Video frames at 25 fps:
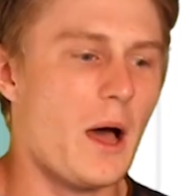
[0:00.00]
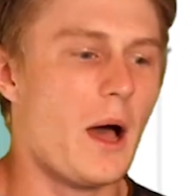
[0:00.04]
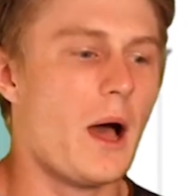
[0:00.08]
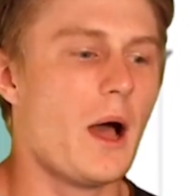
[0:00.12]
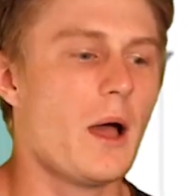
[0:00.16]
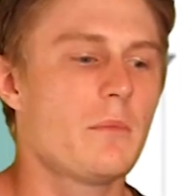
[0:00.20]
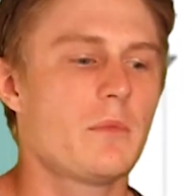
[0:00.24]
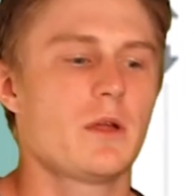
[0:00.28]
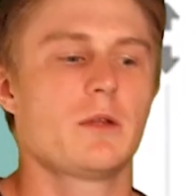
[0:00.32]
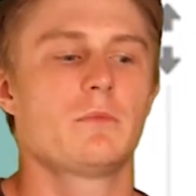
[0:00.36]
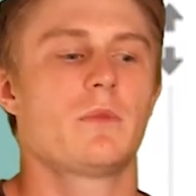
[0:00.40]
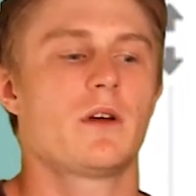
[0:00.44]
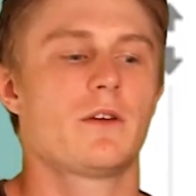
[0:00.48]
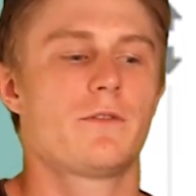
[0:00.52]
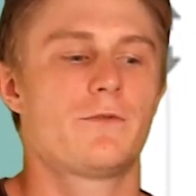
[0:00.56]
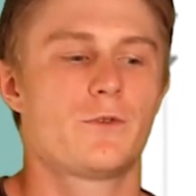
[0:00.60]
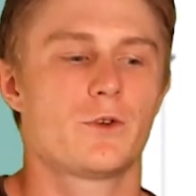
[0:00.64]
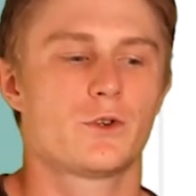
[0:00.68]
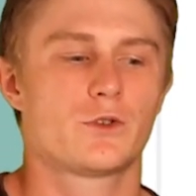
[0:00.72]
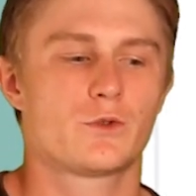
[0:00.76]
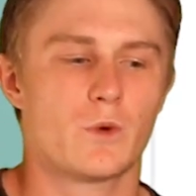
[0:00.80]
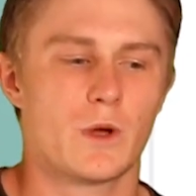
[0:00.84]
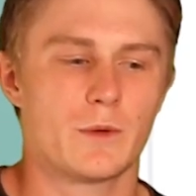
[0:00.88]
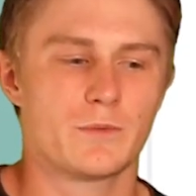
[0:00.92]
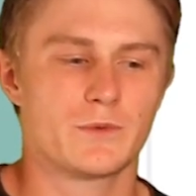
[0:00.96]
I made my
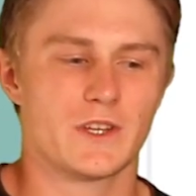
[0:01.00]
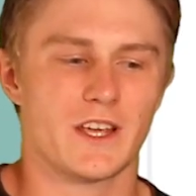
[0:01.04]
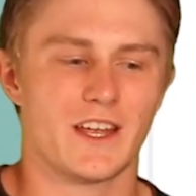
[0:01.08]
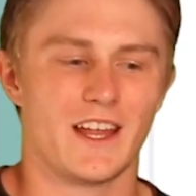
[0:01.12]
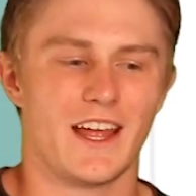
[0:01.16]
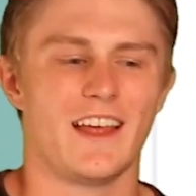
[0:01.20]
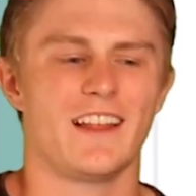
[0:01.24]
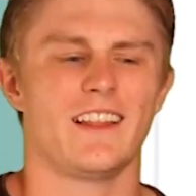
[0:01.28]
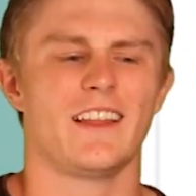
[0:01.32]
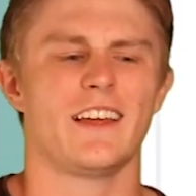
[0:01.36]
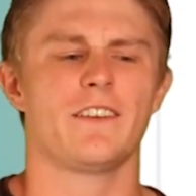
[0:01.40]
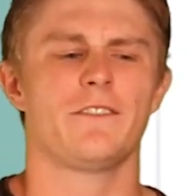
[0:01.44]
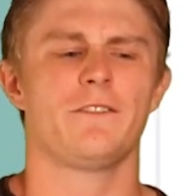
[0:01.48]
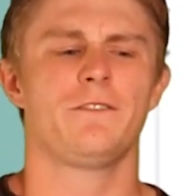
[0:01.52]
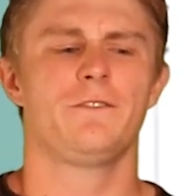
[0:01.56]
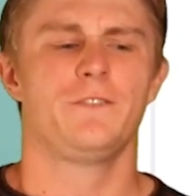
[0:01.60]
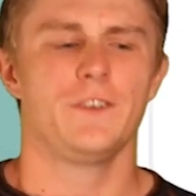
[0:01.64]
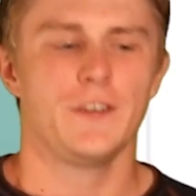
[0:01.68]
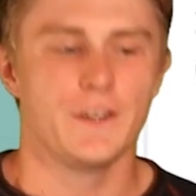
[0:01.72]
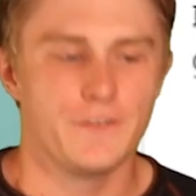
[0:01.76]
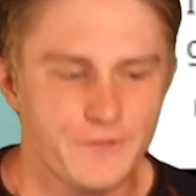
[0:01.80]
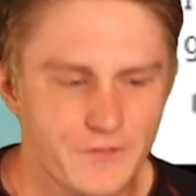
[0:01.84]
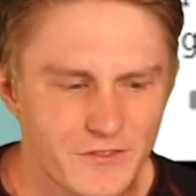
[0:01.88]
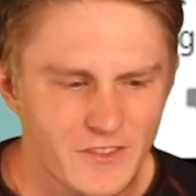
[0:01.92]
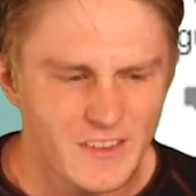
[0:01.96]
first website at like
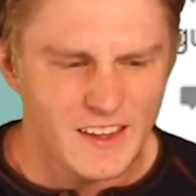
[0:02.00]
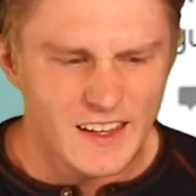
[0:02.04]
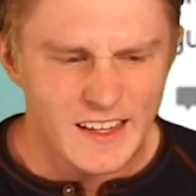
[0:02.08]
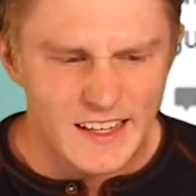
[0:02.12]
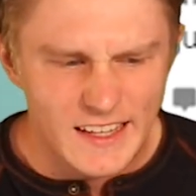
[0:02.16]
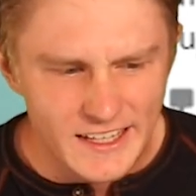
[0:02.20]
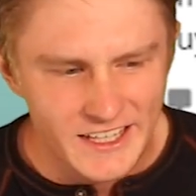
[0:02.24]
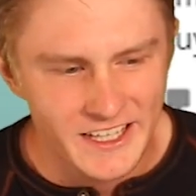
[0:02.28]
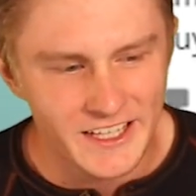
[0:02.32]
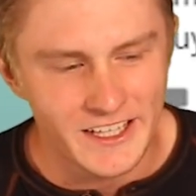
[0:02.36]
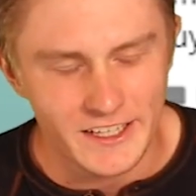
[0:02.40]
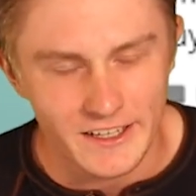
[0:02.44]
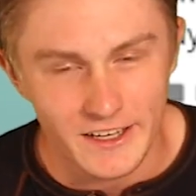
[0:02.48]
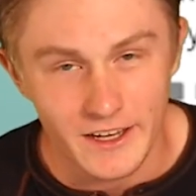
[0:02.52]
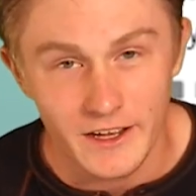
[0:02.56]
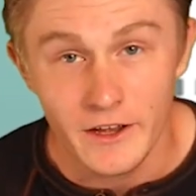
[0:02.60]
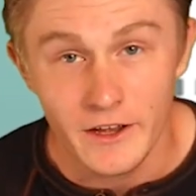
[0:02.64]
15,